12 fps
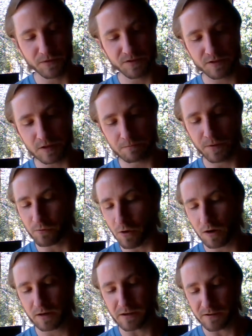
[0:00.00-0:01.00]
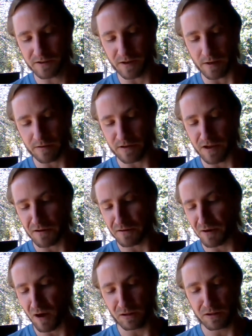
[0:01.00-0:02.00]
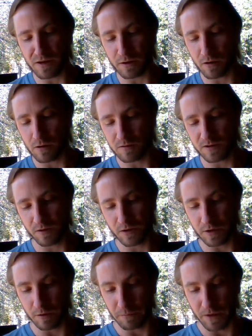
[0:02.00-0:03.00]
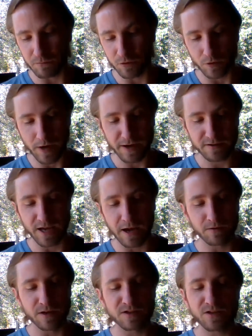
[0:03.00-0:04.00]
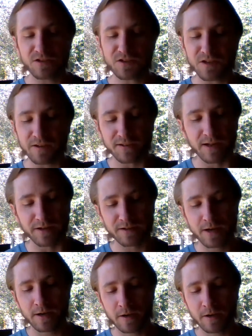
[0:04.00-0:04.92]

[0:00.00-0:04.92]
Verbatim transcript: the steep and rocky ascent and not let go till he had been dragged out into the sunlight,